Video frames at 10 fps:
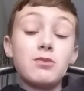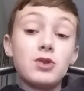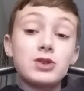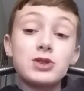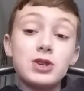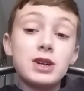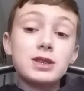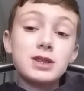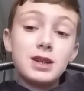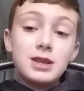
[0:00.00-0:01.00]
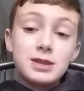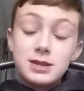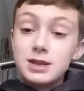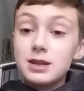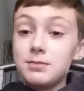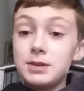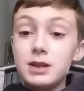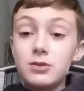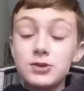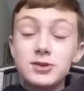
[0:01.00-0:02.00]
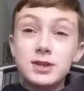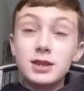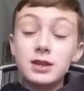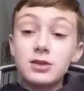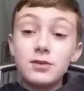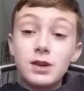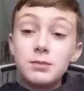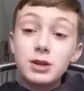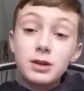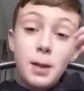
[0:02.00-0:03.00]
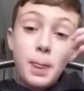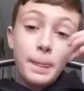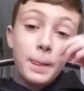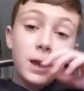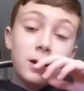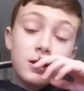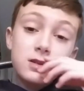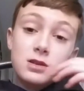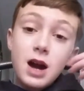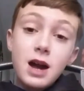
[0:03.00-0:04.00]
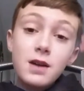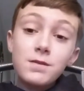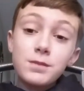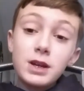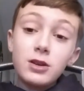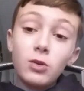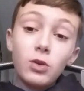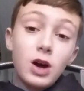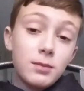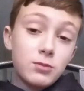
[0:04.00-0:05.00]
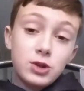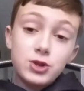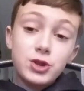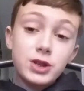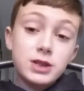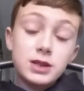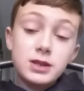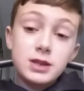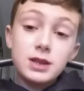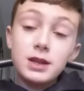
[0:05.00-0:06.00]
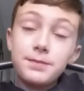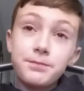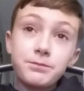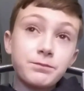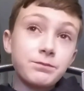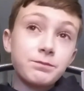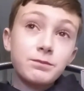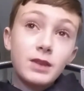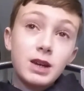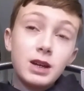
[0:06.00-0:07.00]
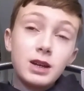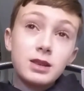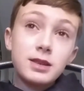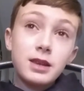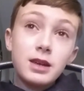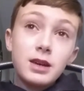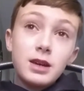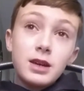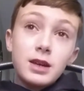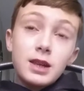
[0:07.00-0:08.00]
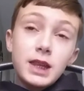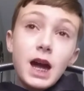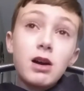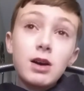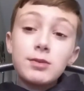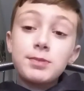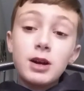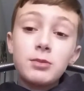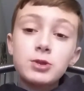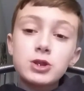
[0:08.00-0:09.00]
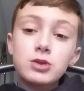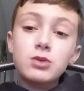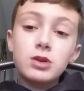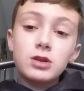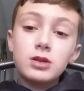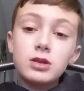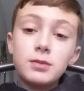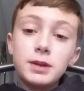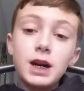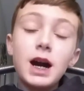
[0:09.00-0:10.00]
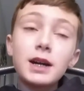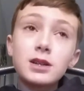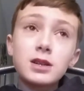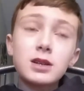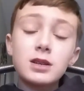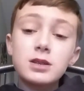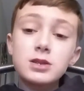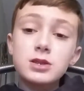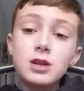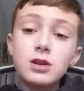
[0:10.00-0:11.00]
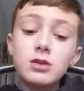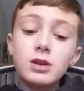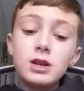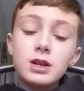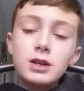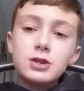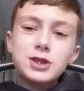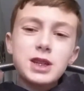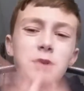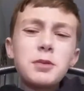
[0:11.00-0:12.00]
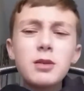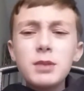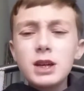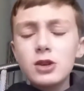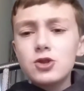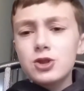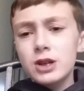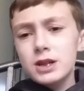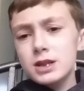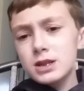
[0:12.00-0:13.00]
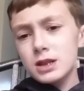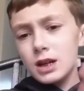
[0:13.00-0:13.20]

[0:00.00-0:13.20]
more tricks since I competed, which was in November. So I've made a lot more tricks since then. And now I would probably score a bit higher. So just keep on making tricks.